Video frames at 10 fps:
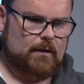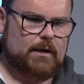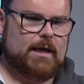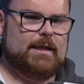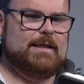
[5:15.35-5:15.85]
Look
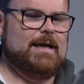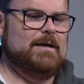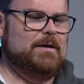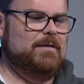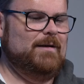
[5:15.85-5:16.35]
at that thing,
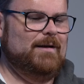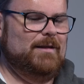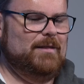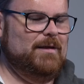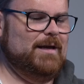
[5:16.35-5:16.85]
dude.
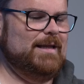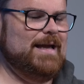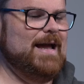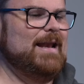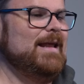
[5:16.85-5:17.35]
Look at
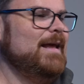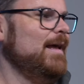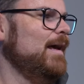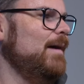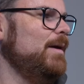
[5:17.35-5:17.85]
that.
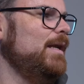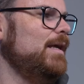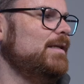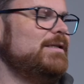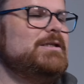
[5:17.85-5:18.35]
I mean,
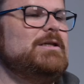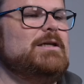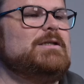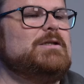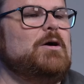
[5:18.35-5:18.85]
it's
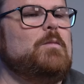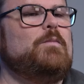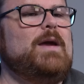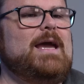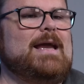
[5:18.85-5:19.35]
just so
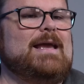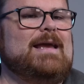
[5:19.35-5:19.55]
big.